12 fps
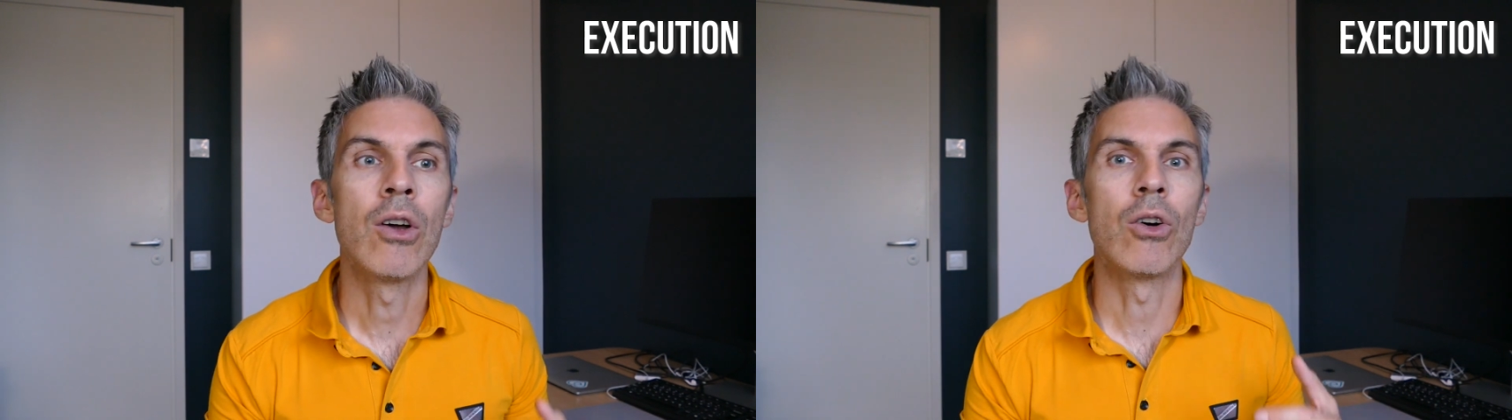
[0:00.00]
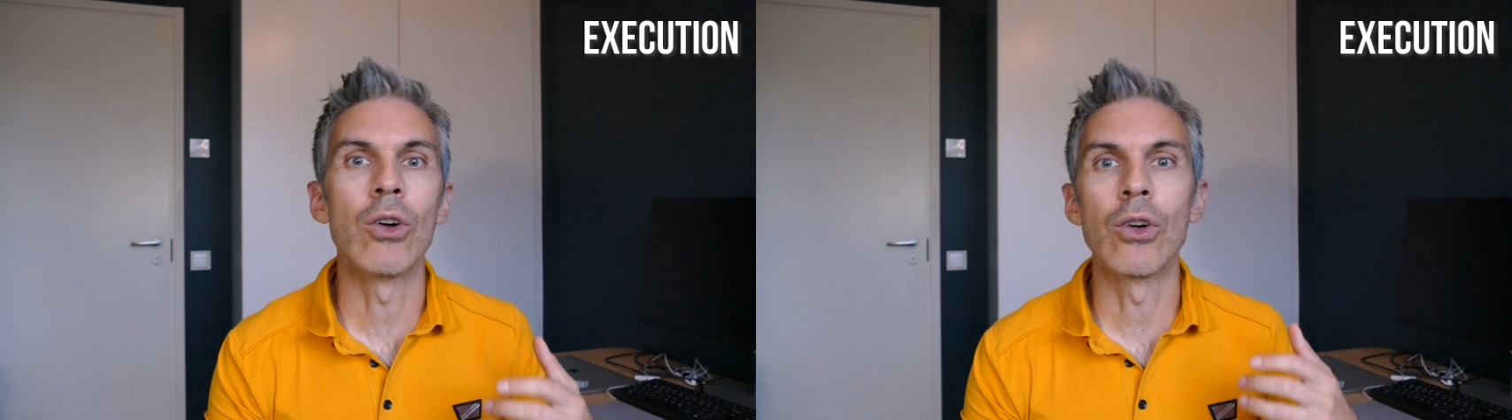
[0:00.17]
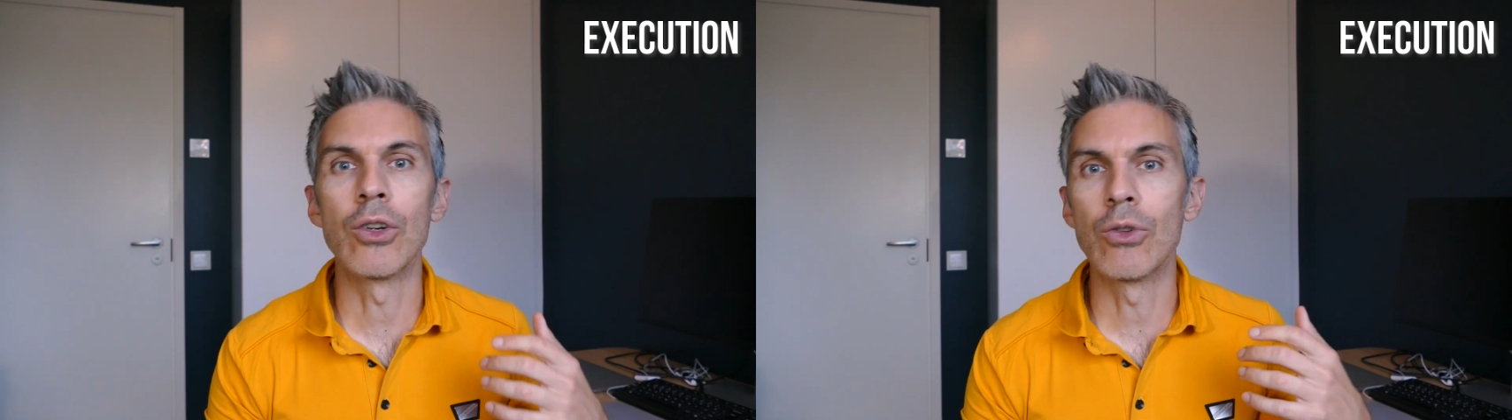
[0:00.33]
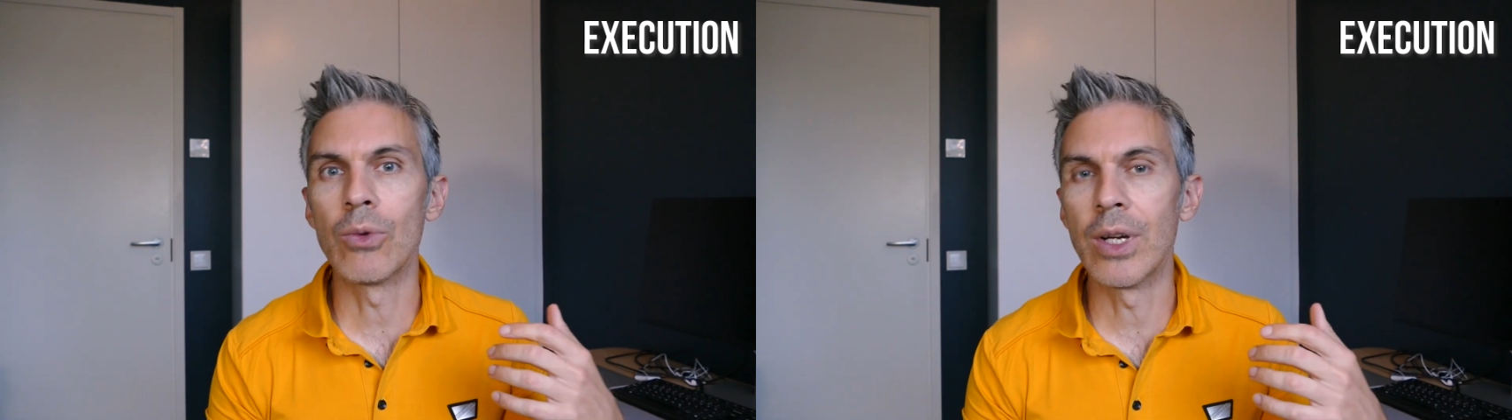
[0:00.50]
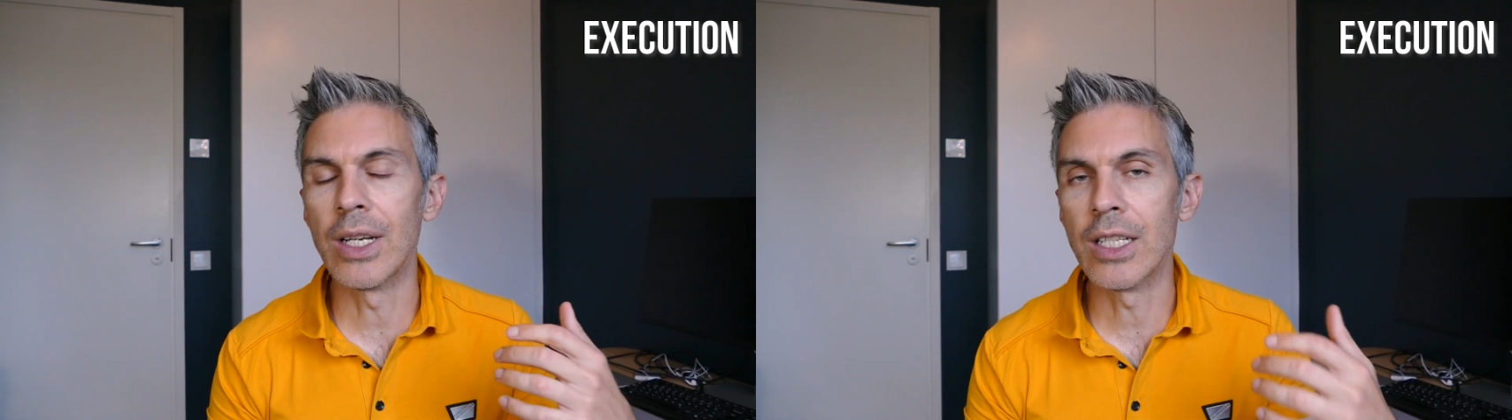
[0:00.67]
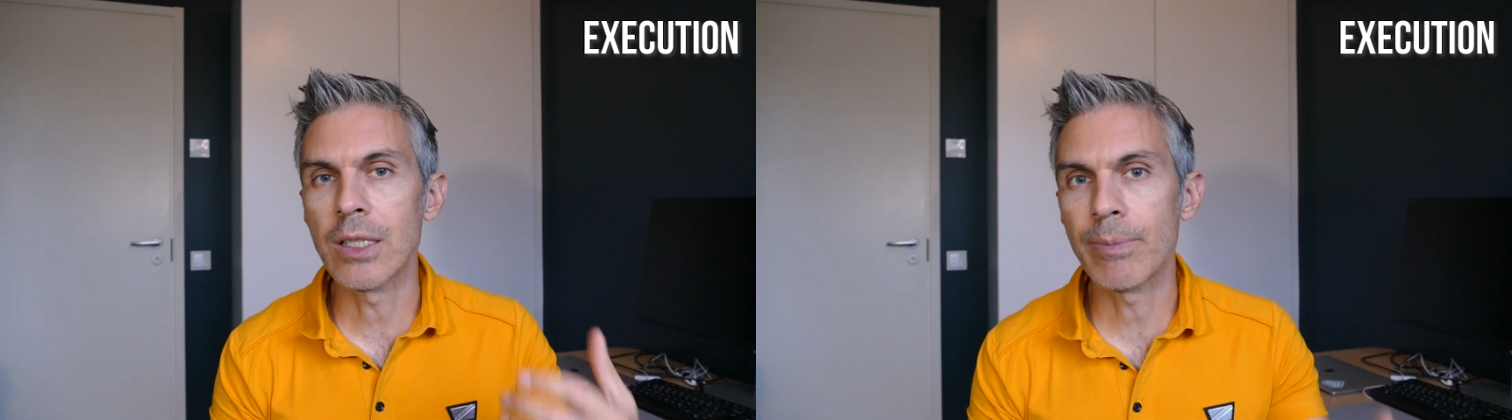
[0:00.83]
or
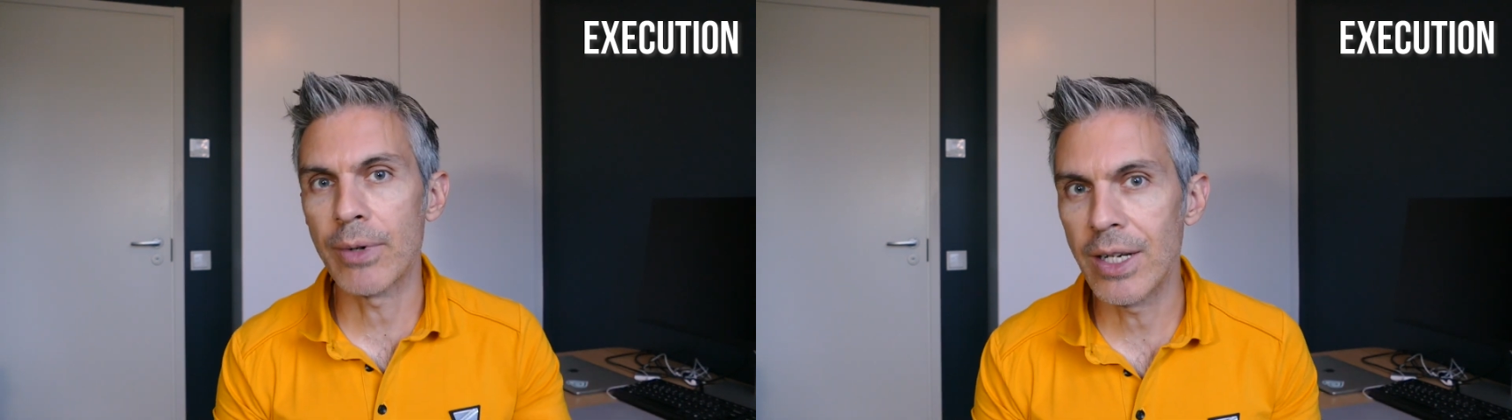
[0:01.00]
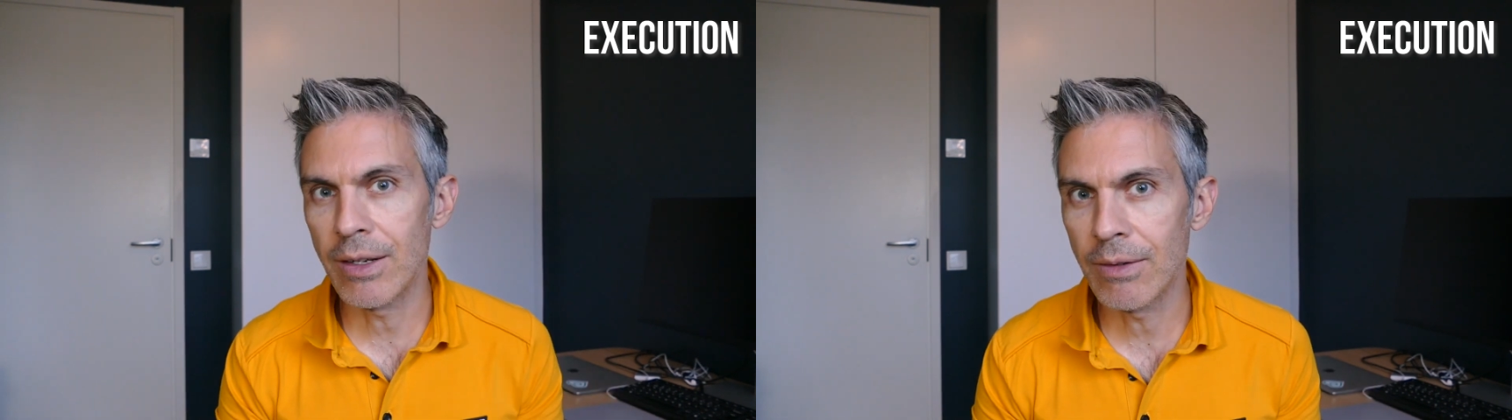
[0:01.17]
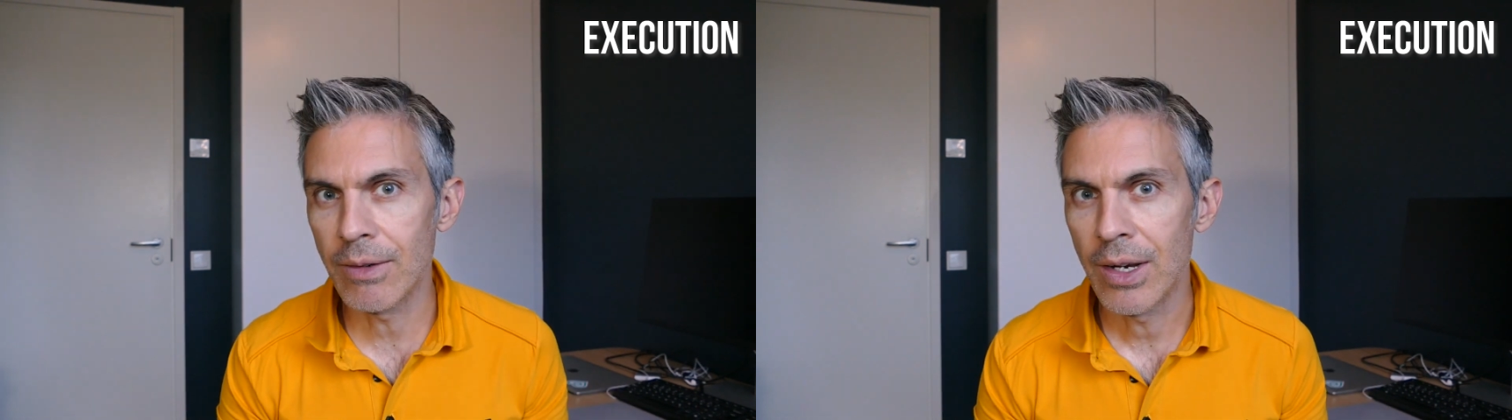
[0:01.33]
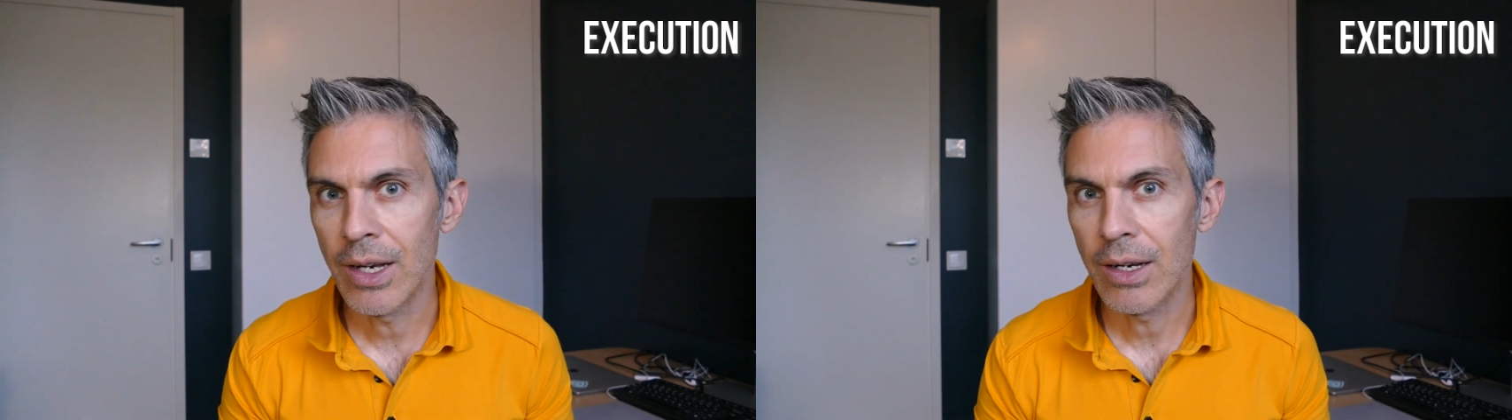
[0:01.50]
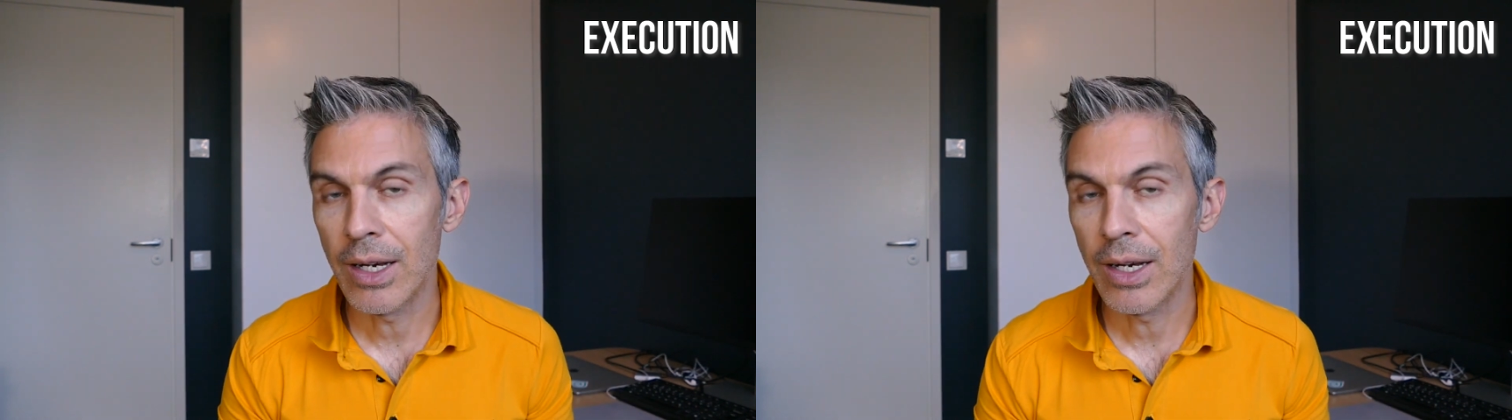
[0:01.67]
doing sprint